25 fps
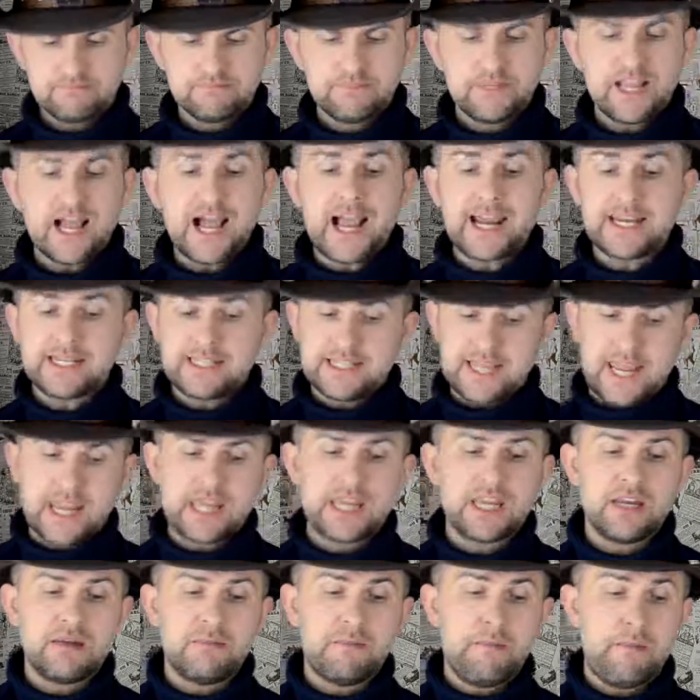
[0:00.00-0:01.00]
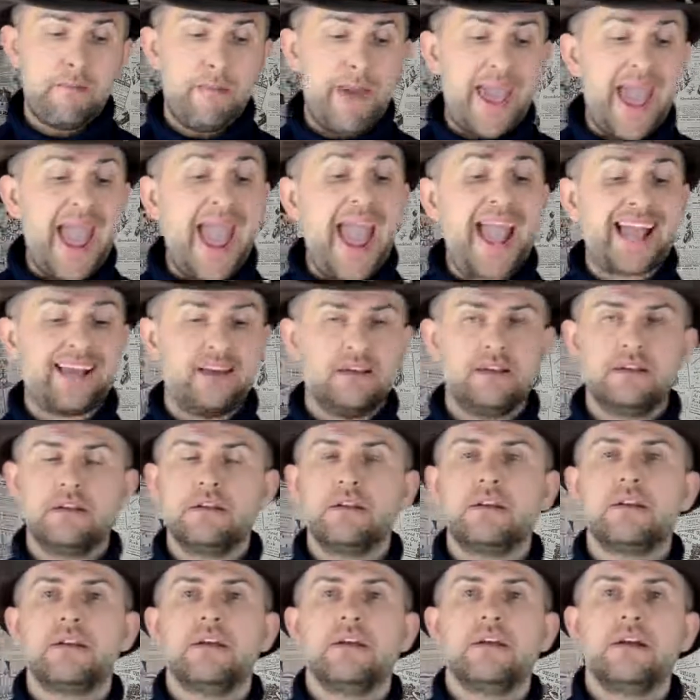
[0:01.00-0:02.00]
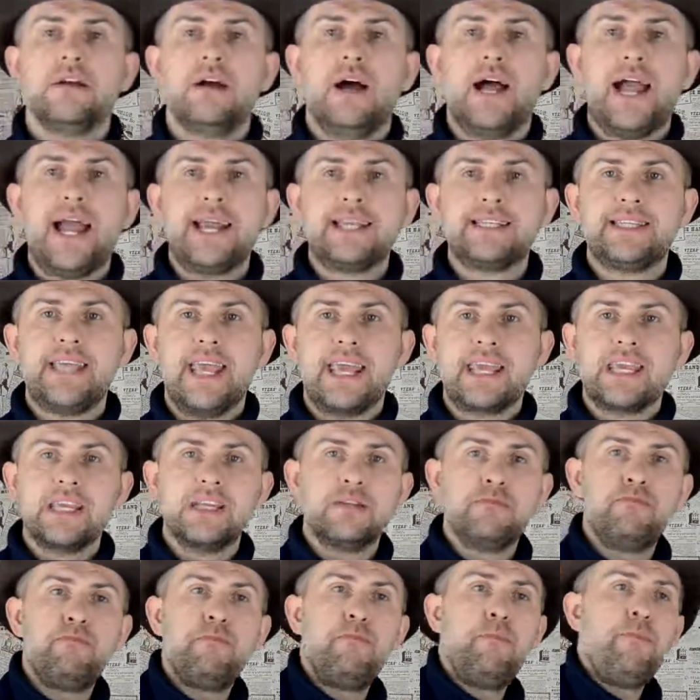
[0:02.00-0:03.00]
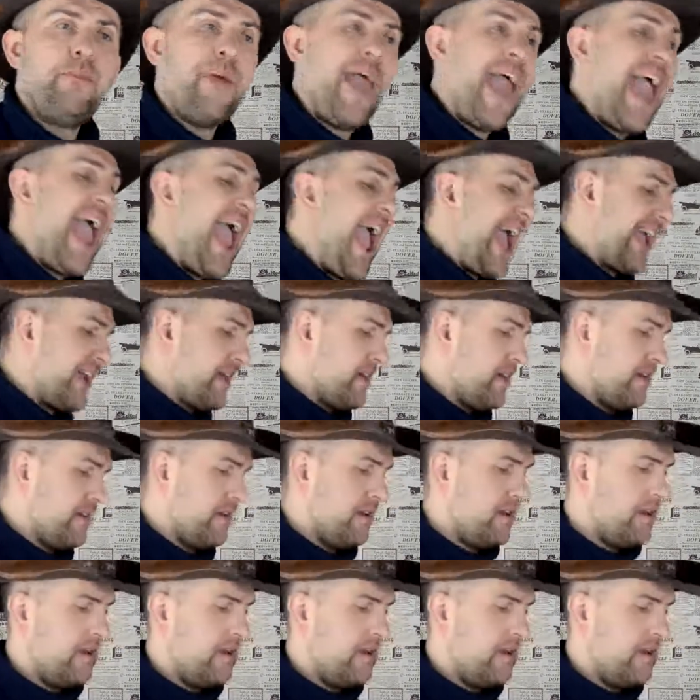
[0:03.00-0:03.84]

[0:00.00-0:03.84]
I take it back. I take it back.